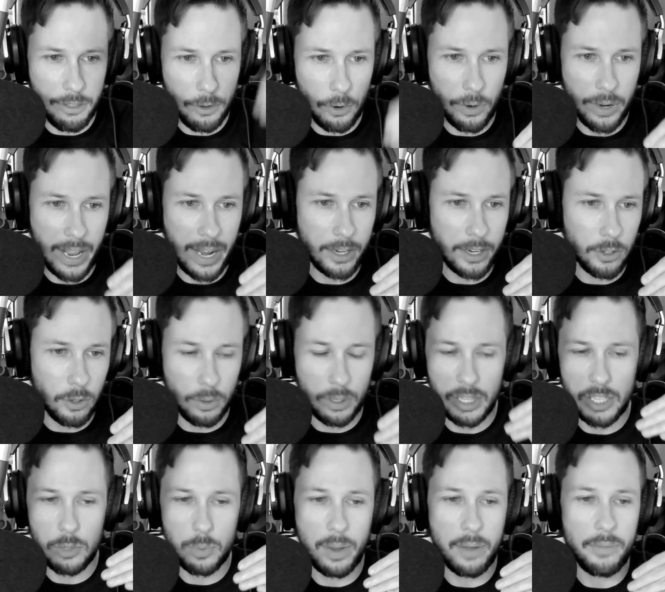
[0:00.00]
third act, or at
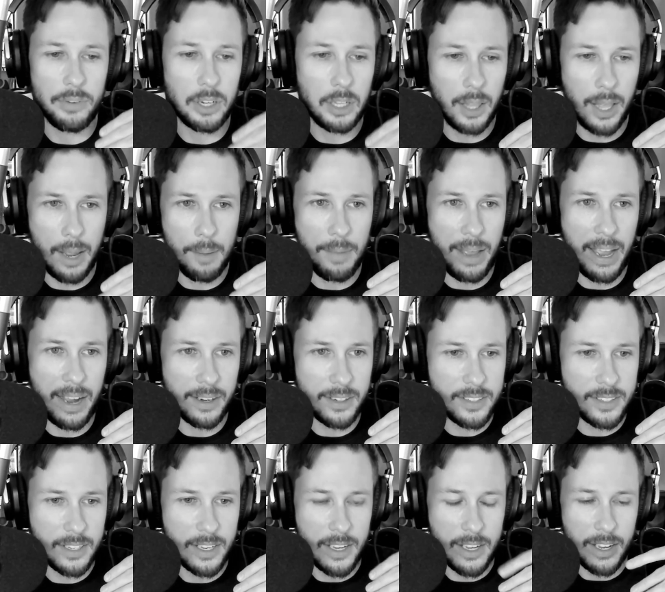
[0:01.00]
least we have a climax.